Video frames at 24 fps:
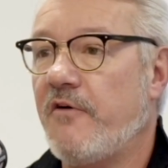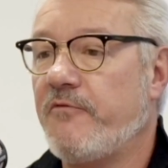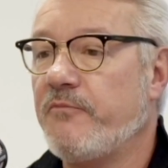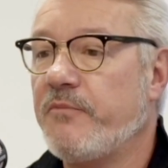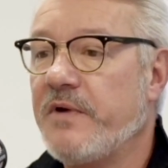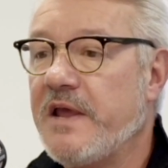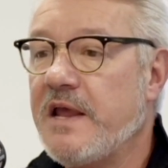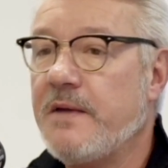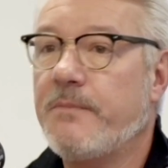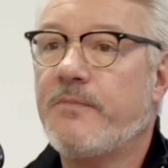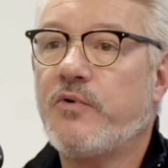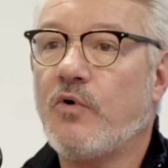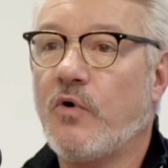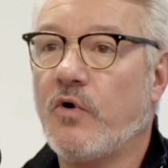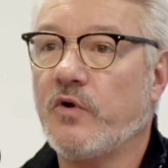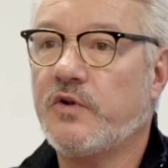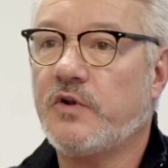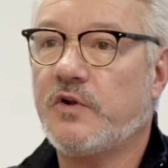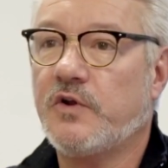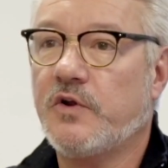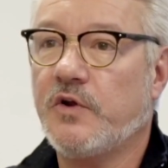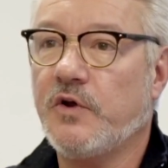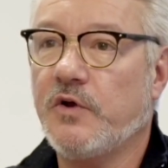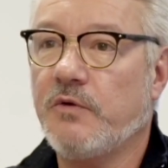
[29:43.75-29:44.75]
people
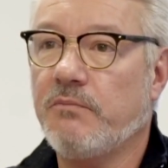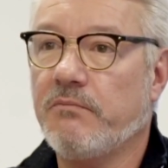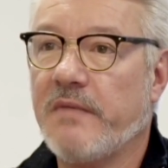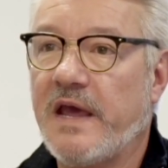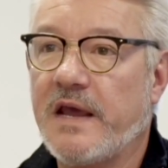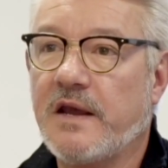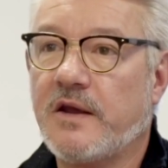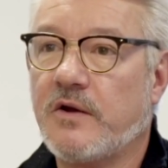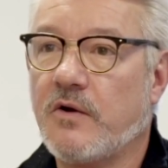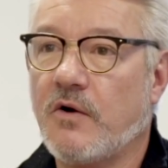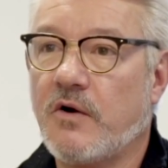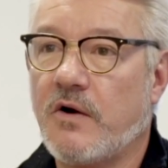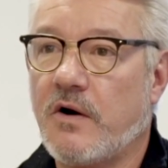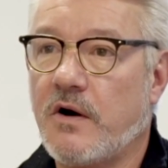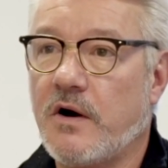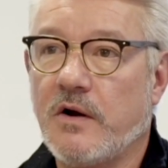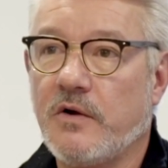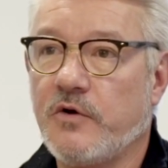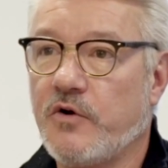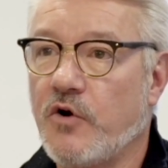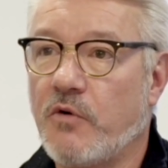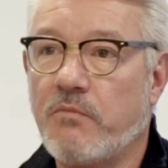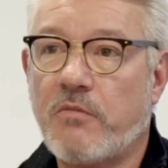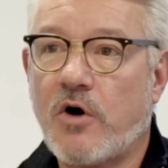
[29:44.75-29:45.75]
to make
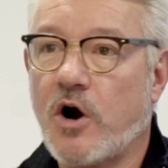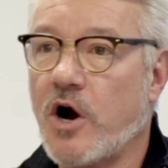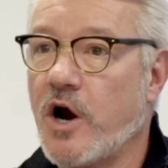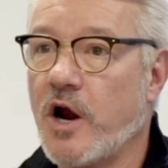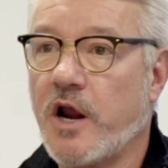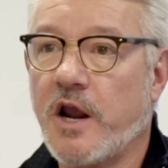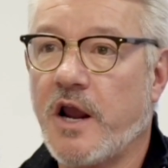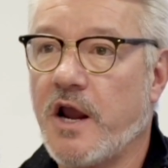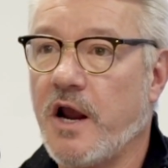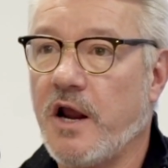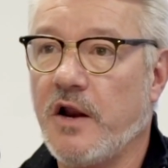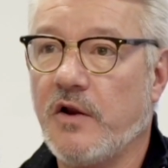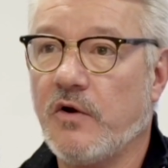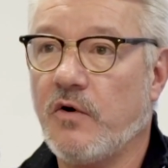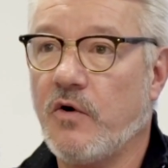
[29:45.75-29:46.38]
your market